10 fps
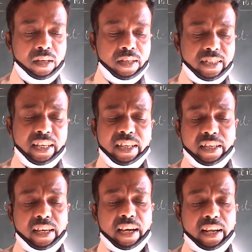See
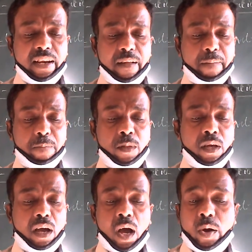
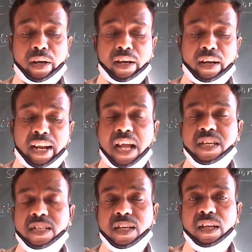here, our
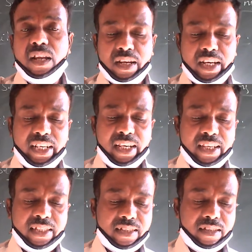national
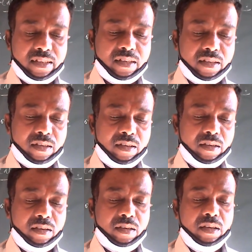leaders,
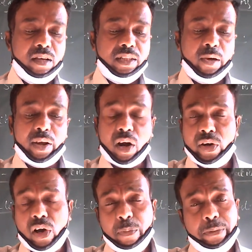they were
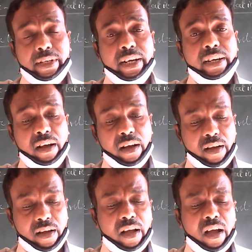adopted
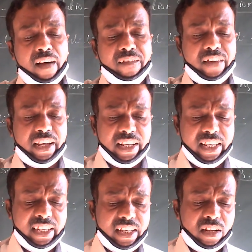a
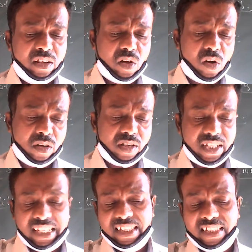very
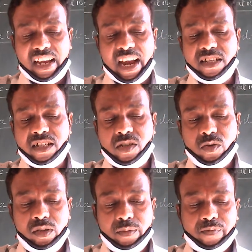cautious
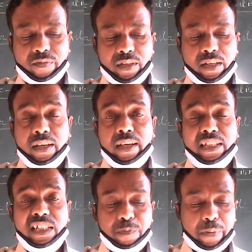attitude
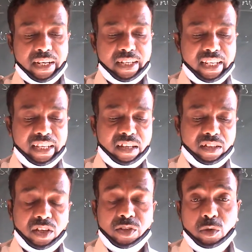in spreading
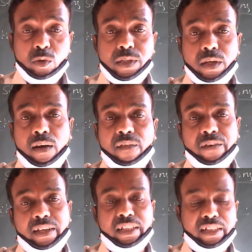the use
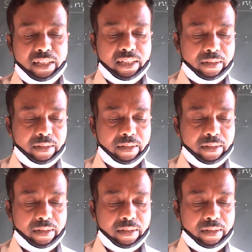of Hindi.